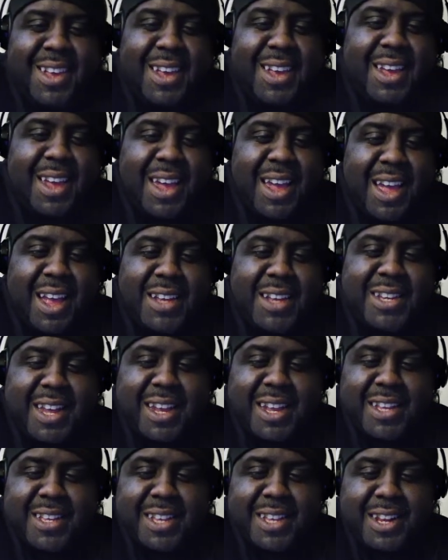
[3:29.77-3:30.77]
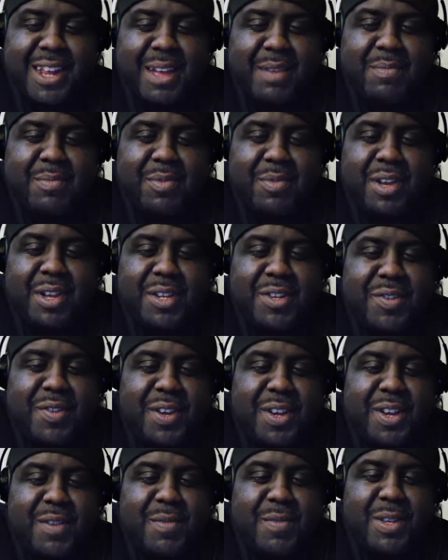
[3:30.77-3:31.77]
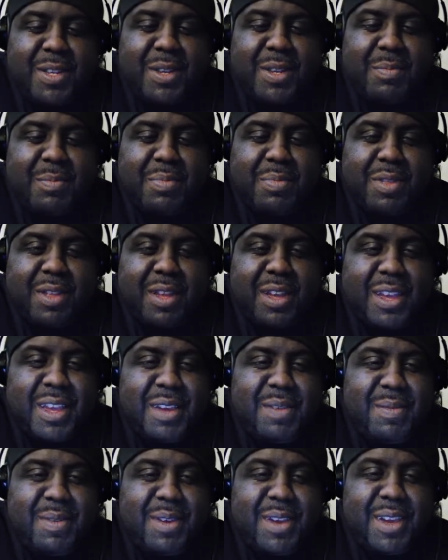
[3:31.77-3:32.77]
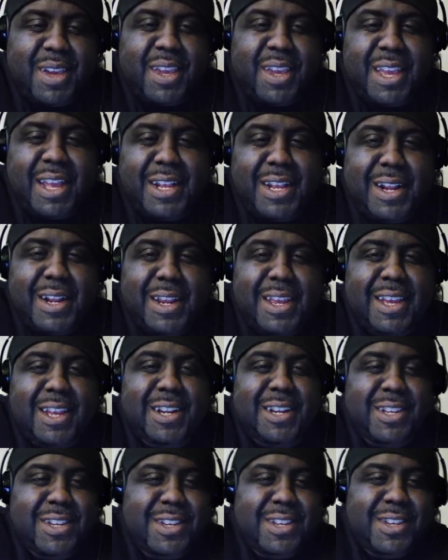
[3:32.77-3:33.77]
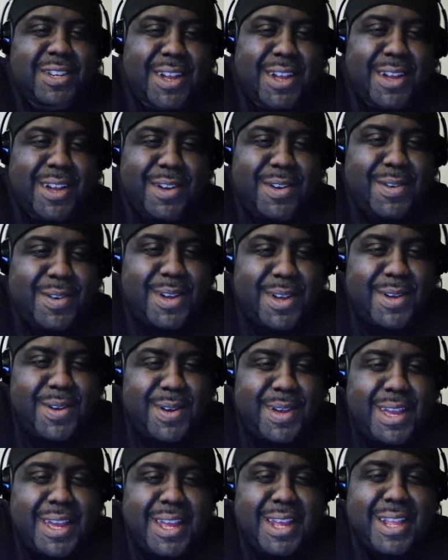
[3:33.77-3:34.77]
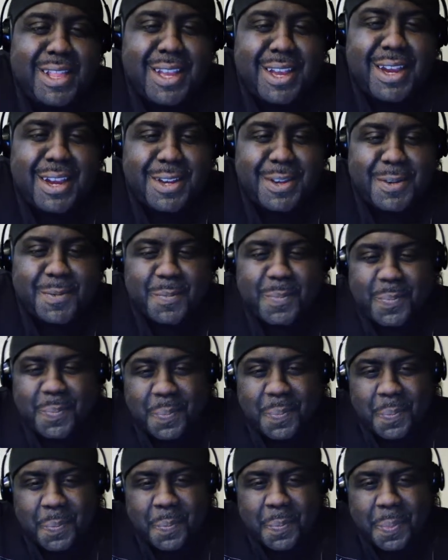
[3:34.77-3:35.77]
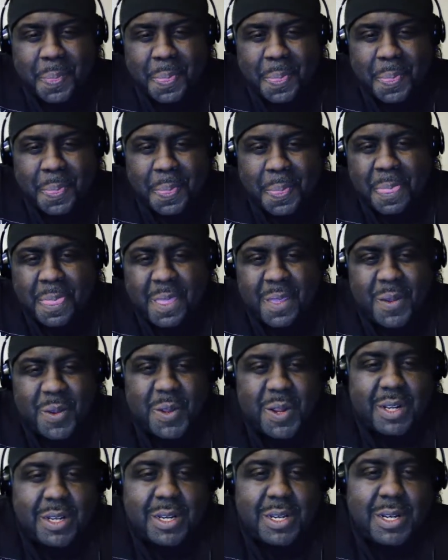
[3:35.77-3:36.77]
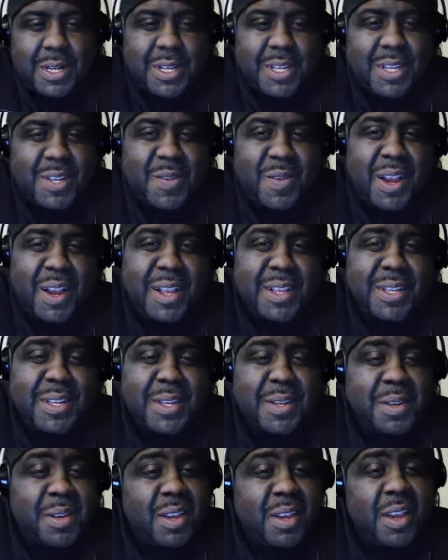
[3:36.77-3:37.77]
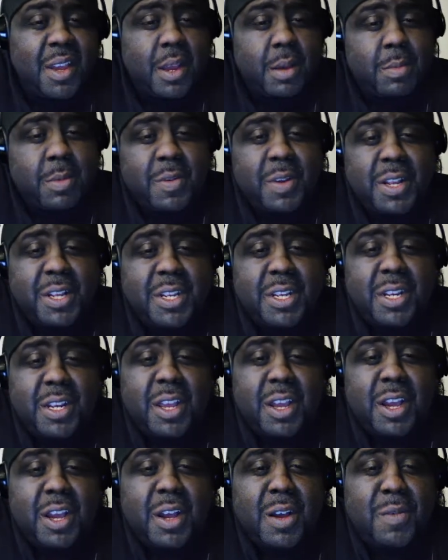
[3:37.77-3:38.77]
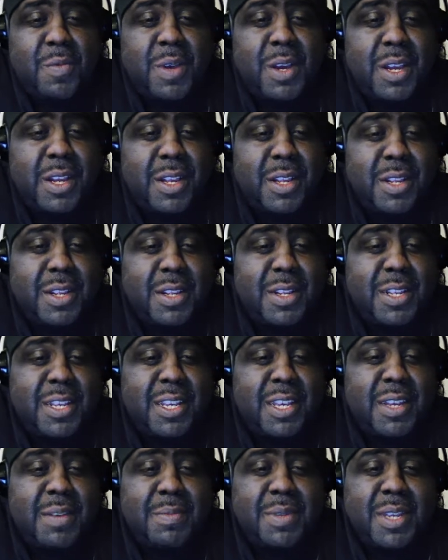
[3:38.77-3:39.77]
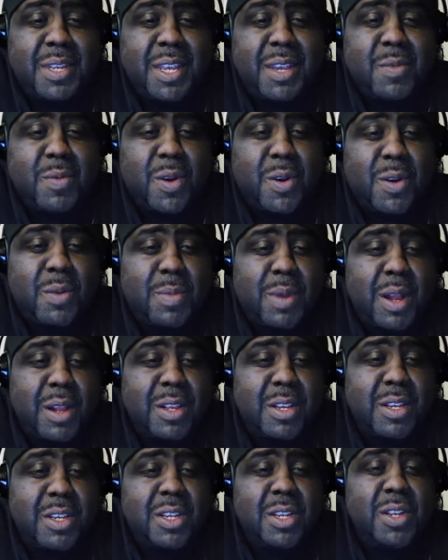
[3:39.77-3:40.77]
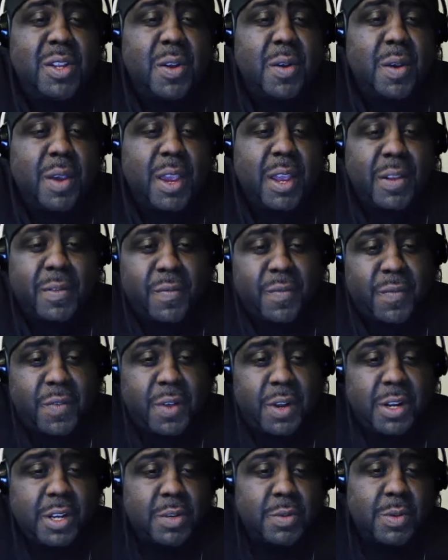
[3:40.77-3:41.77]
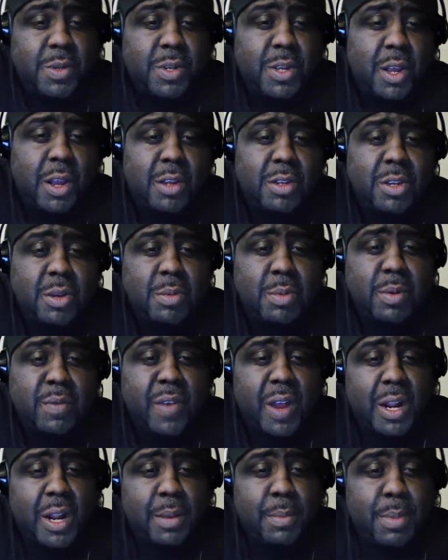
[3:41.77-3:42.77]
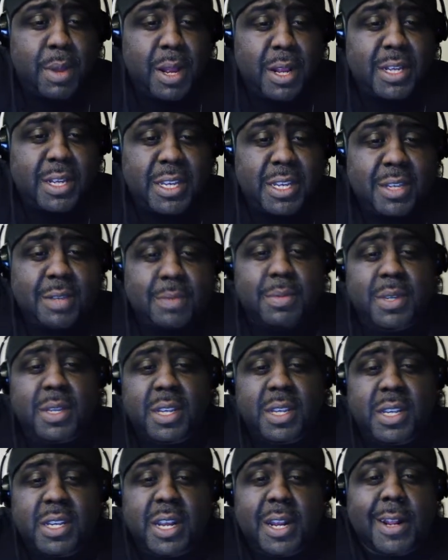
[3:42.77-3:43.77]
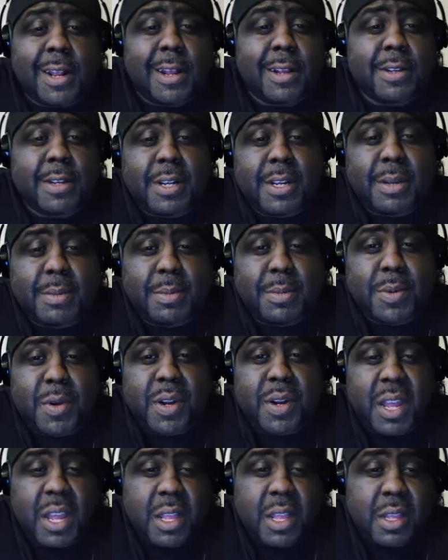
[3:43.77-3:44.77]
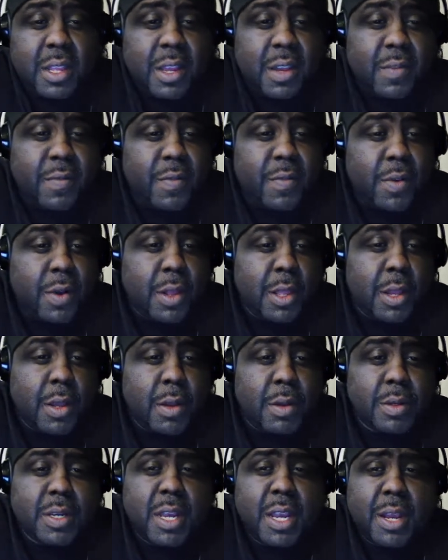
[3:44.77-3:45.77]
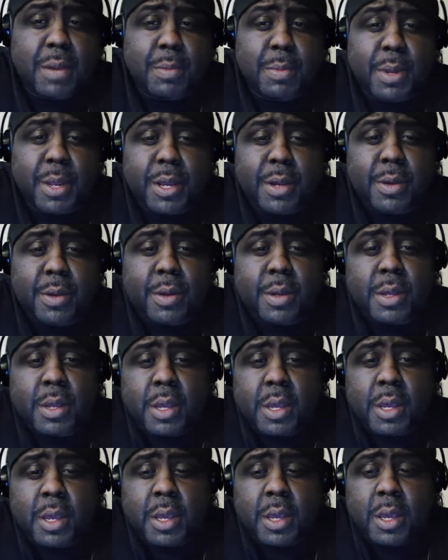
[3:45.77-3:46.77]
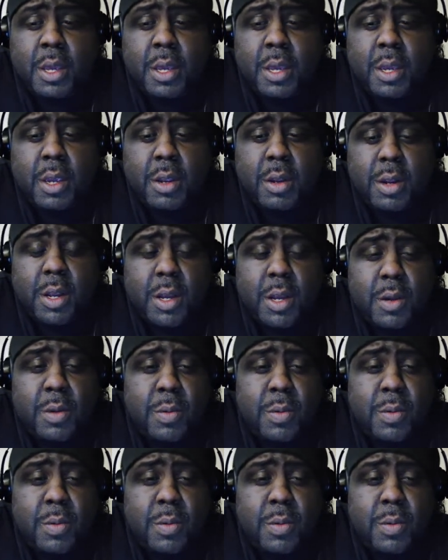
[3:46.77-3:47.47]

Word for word: As y'all can see, that boy Trigger was a player, man. He had that nigga the stone cold headlock. You know, this shit is crazy. I'm gonna read to y'all what TMZ wrote about this story, and footage was also provided by TMZ. Shout out to them doing their thing for a long time now. You know,